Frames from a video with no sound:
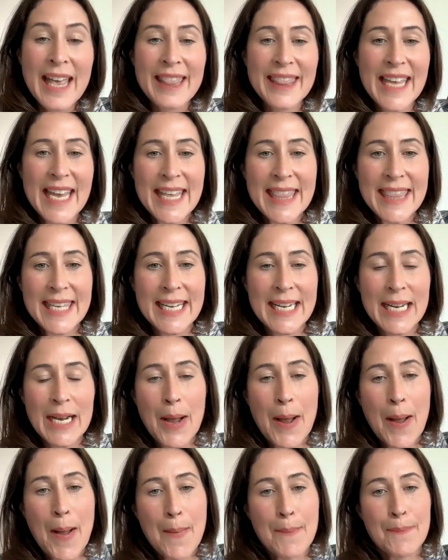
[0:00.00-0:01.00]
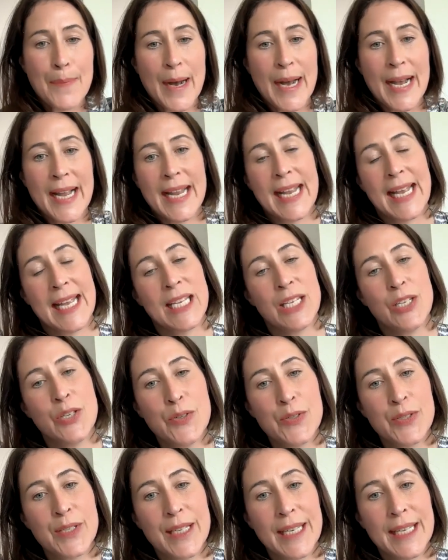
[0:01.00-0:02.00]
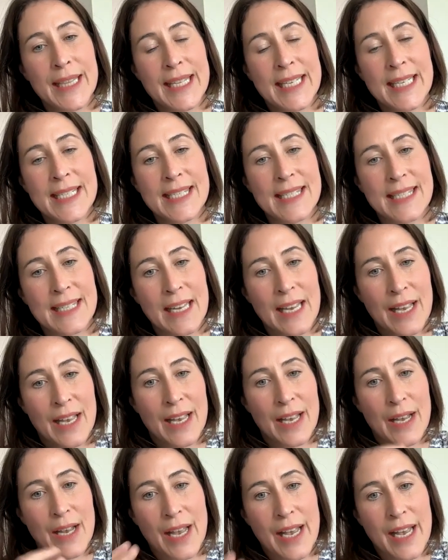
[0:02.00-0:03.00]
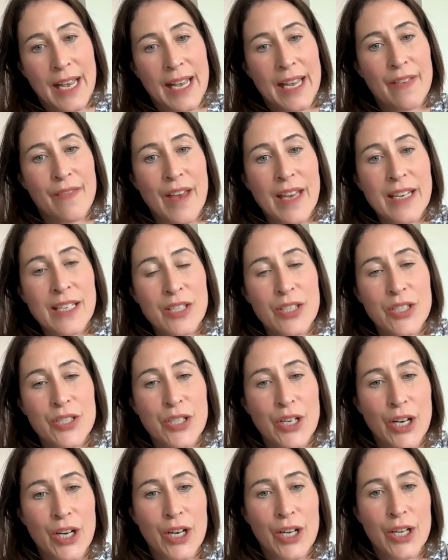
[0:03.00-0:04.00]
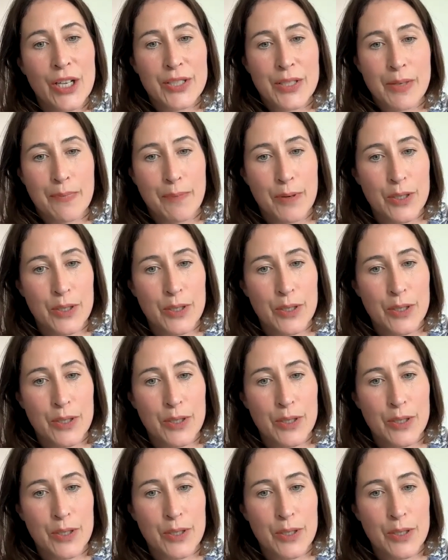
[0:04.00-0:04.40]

They think by using this event at the Dáil to